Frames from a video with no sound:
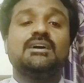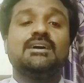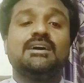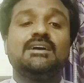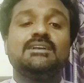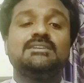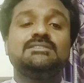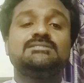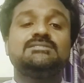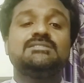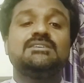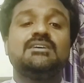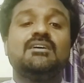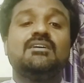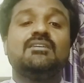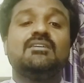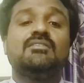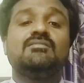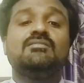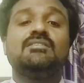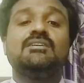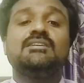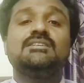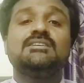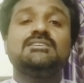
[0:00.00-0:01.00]
Hence,
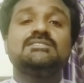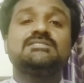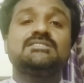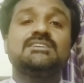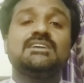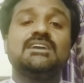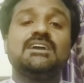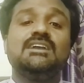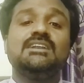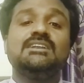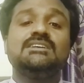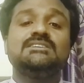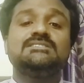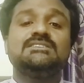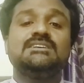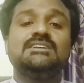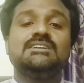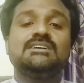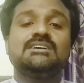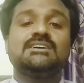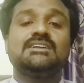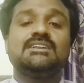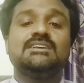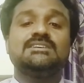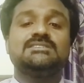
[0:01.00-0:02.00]
when the scale is
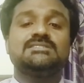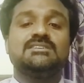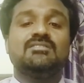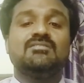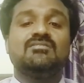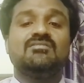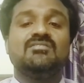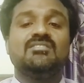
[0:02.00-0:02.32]
increased,